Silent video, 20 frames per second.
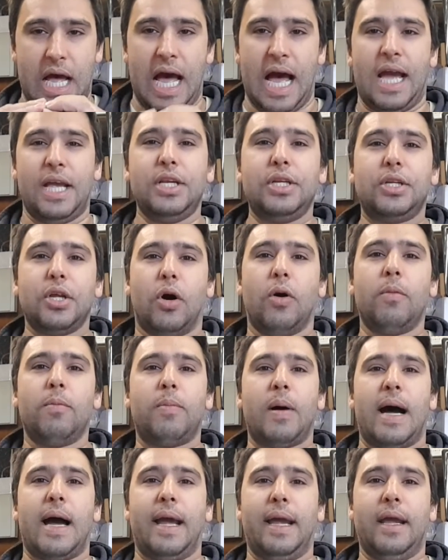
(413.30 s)
I
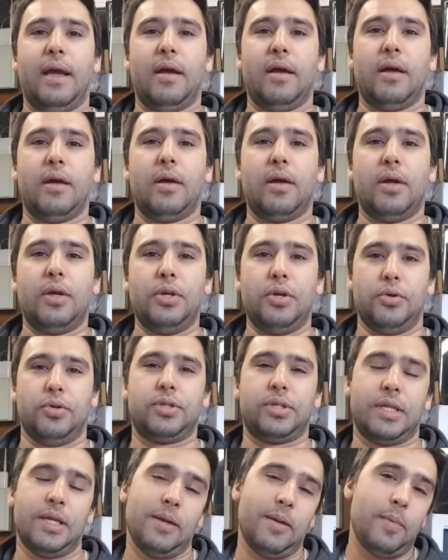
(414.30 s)
don't buy
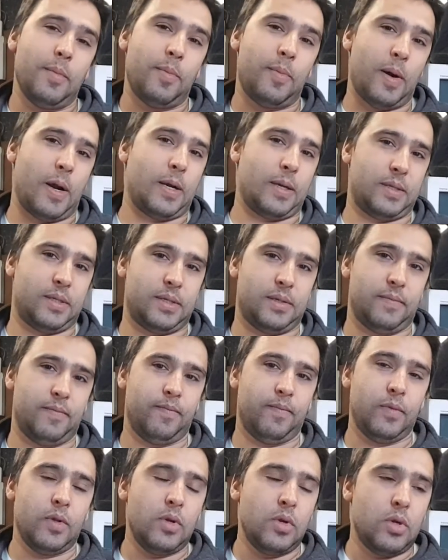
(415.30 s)
used parts.
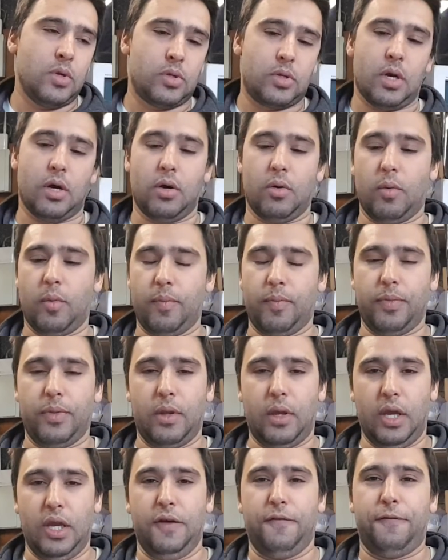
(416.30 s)
So
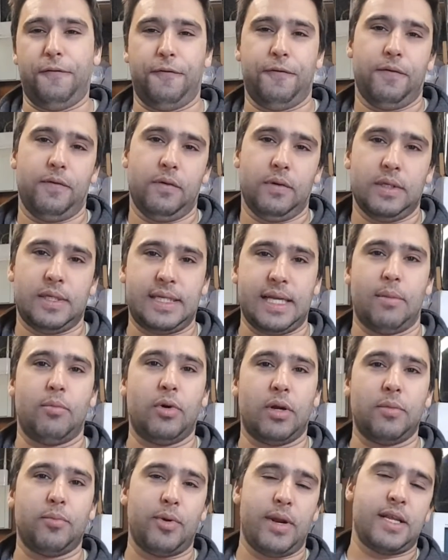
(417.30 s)
if
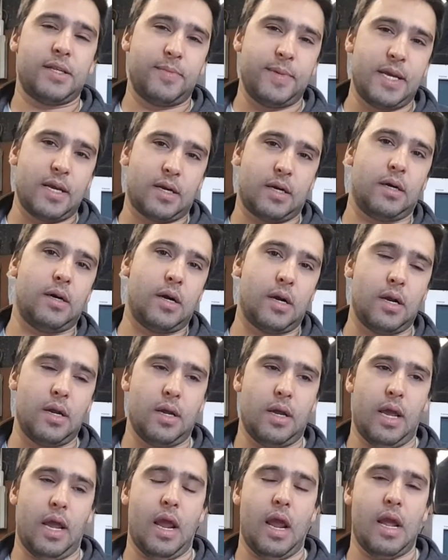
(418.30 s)
someone brings me a car
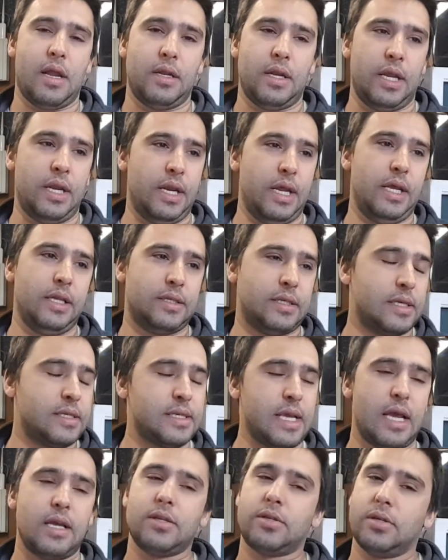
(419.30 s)
and he needs a
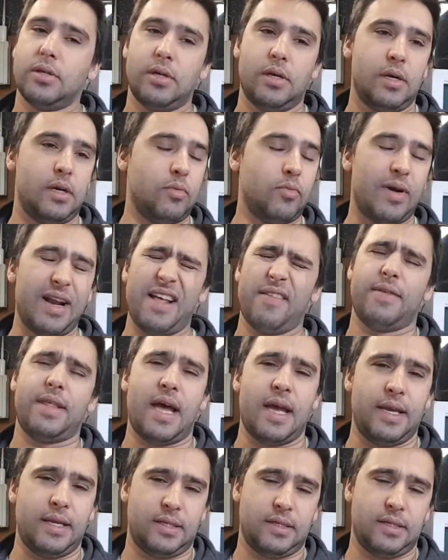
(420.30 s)
sensor, whatever that